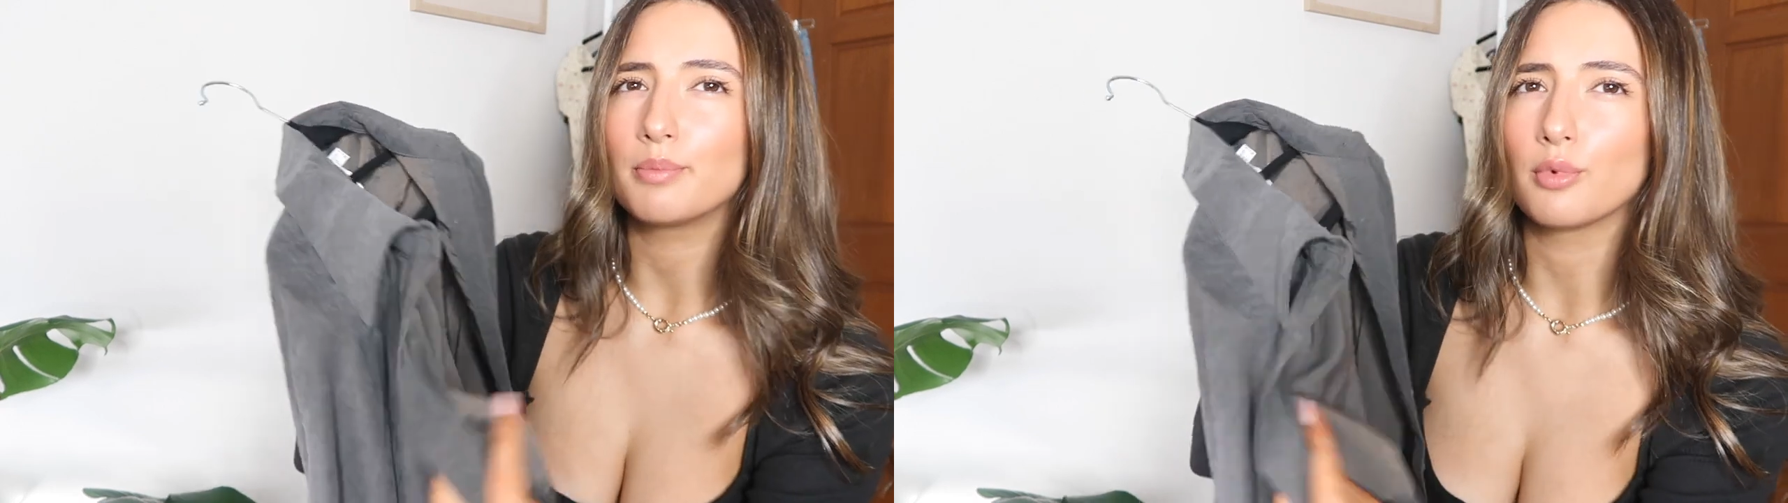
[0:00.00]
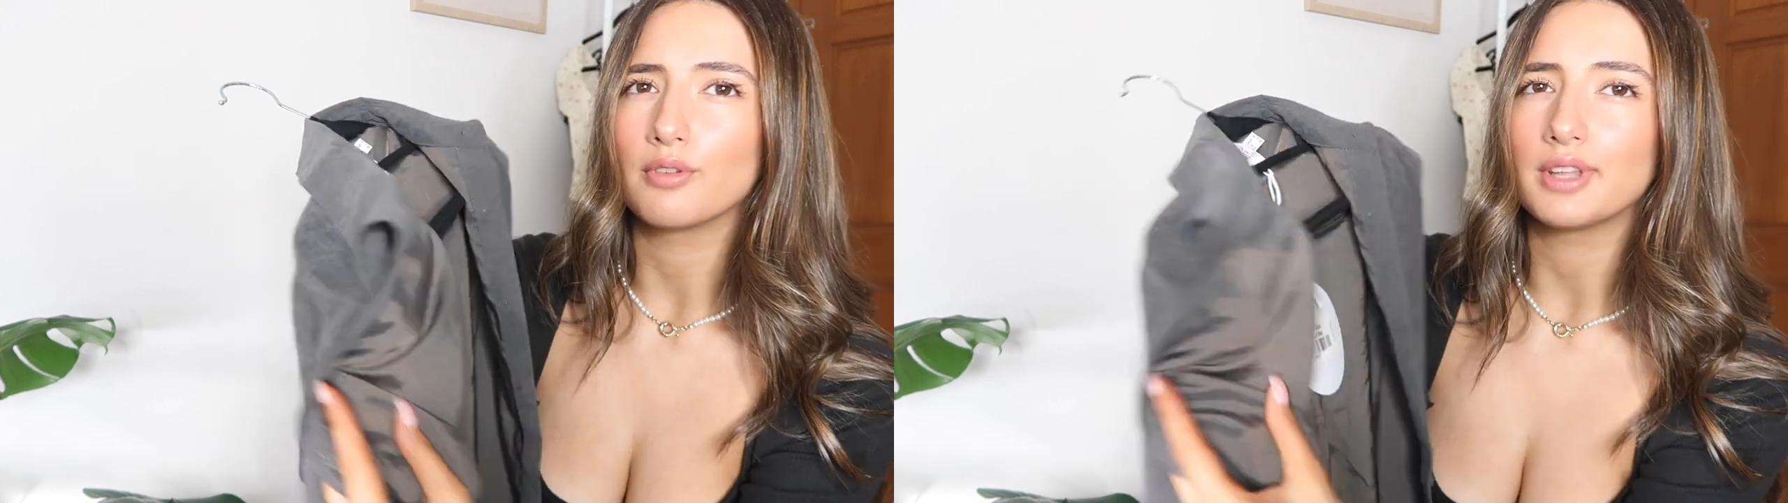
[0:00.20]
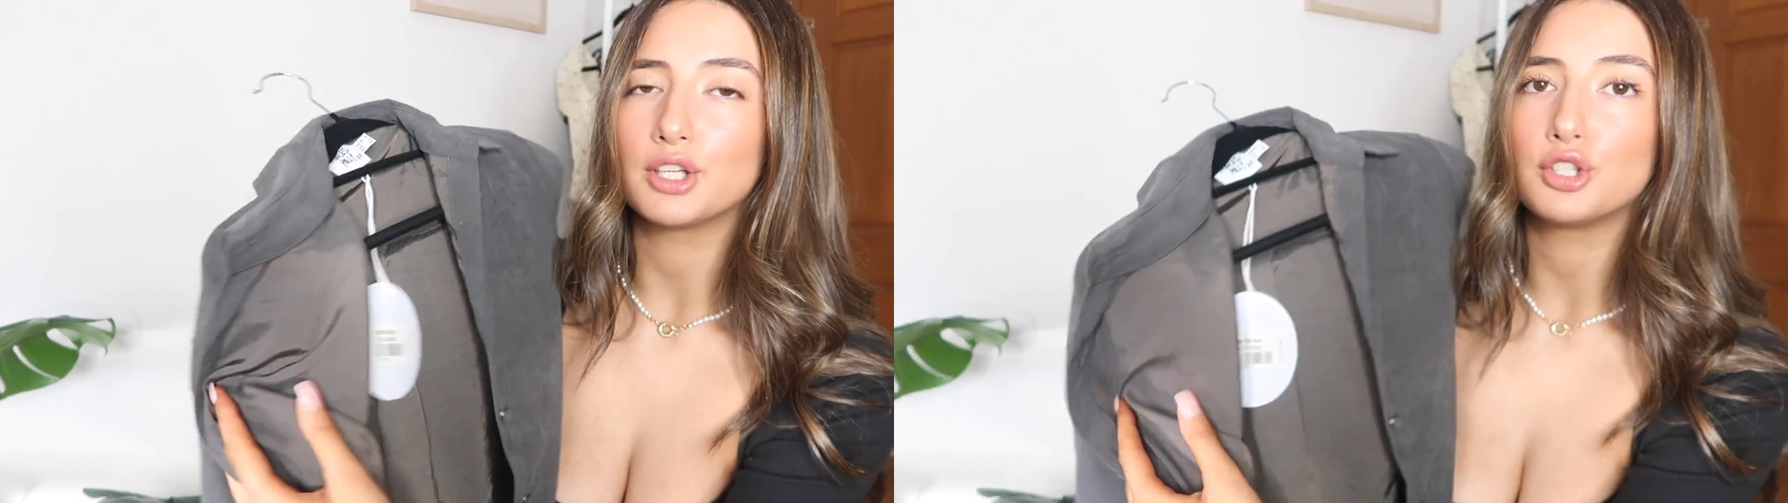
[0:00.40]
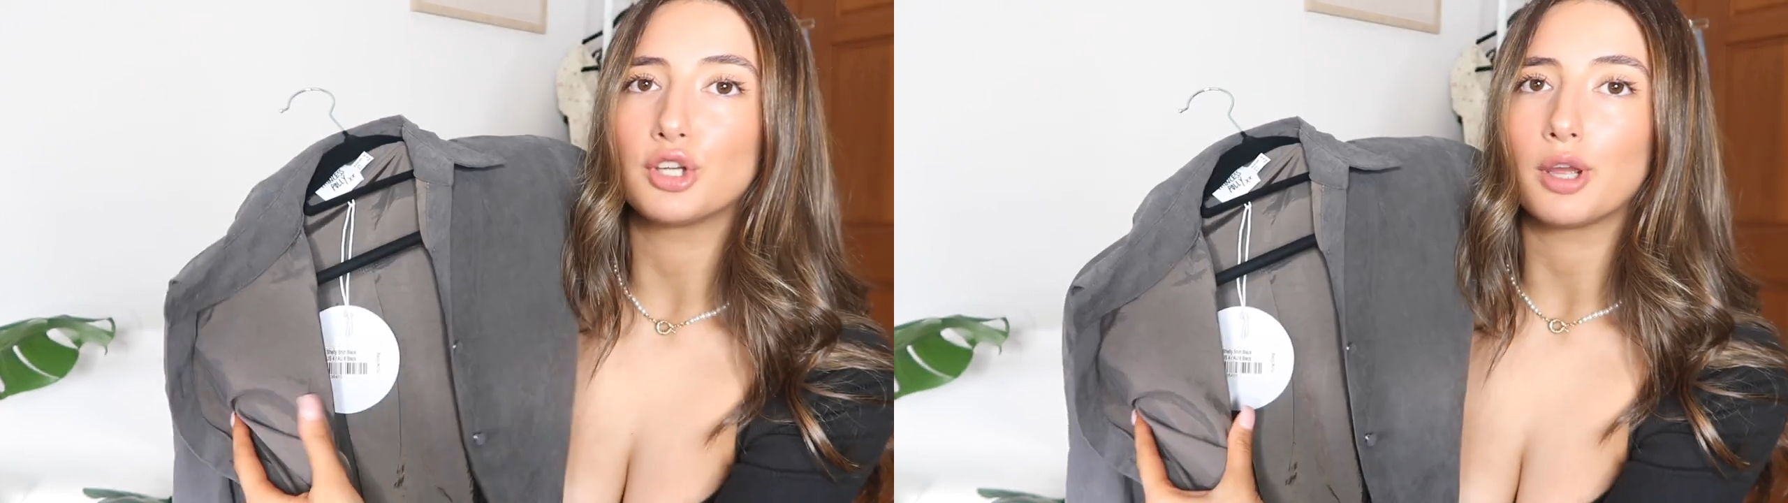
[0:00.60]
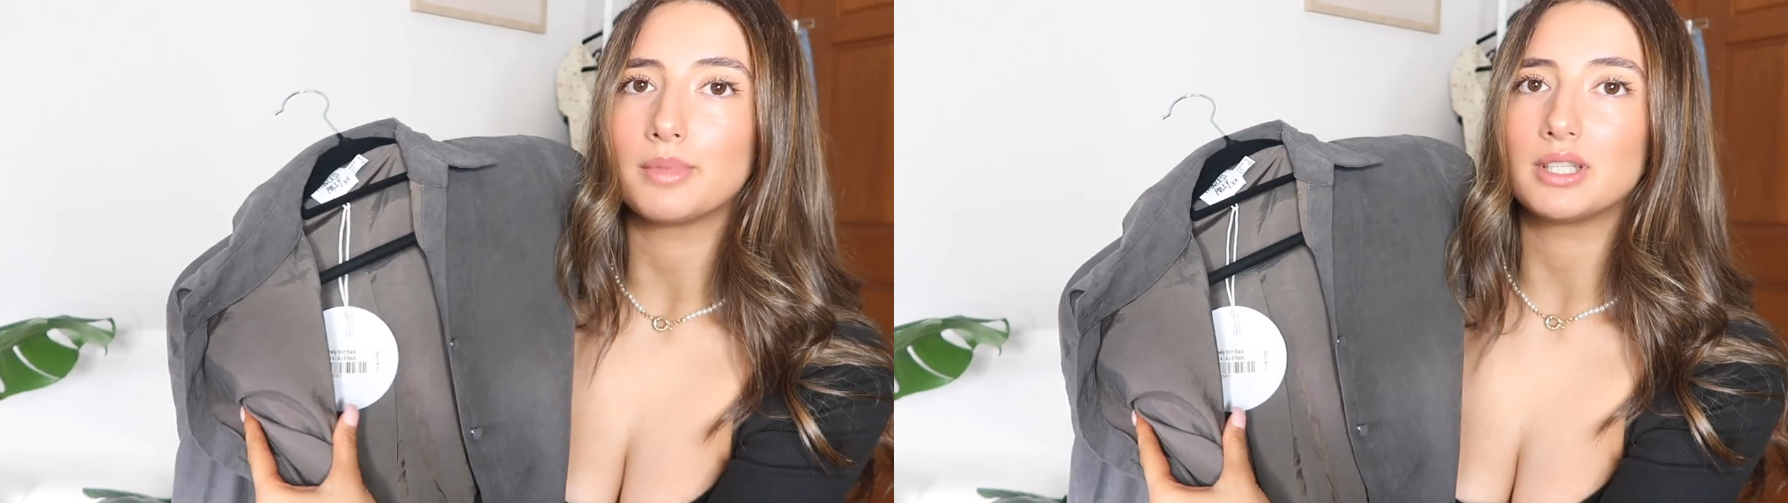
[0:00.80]
more of like a
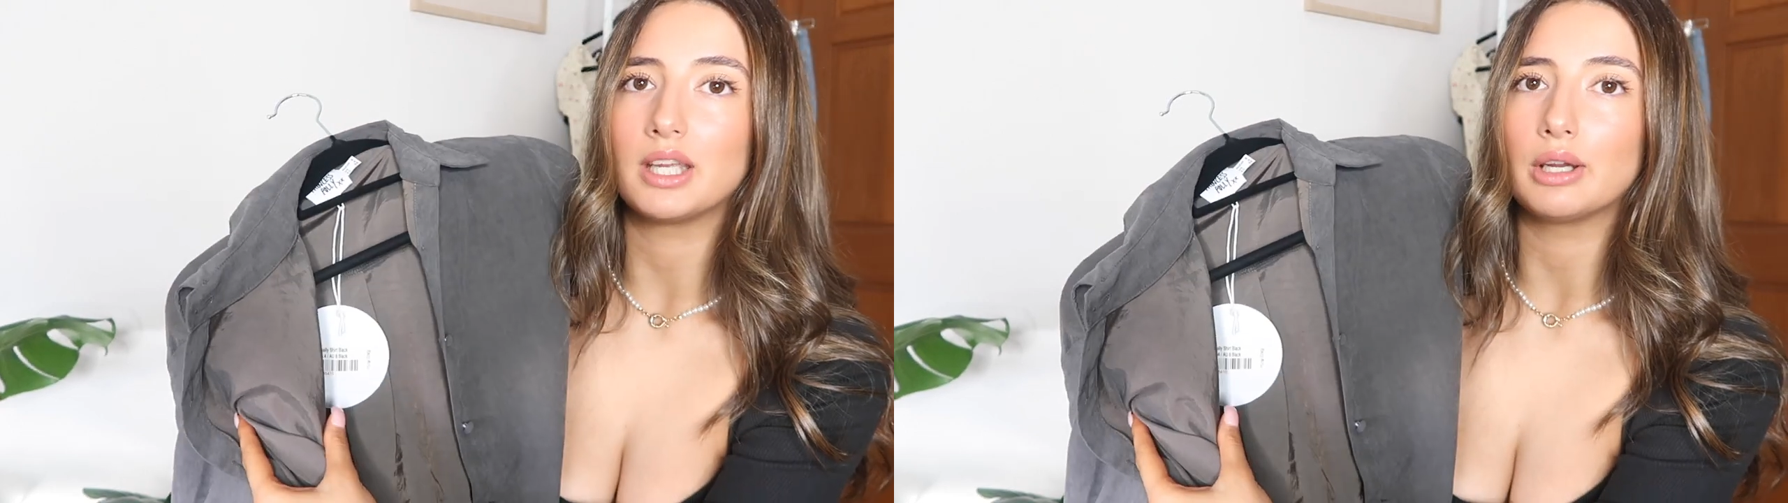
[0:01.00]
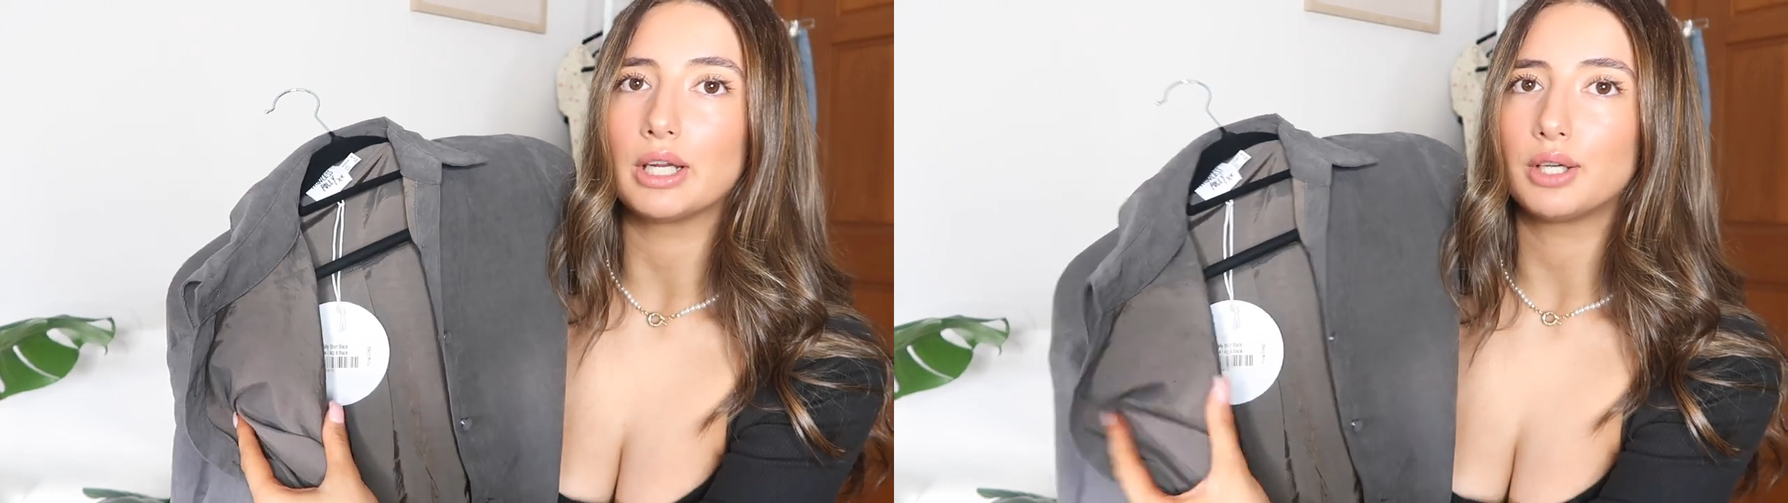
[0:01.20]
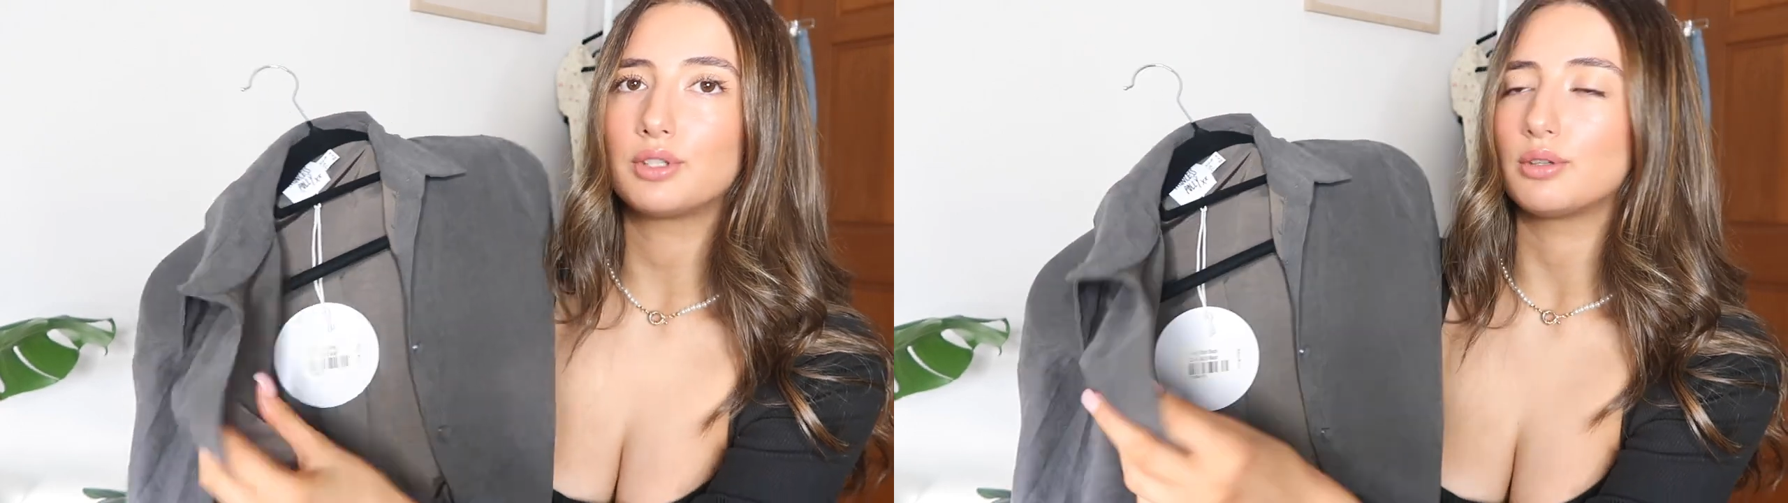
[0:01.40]
shirt material.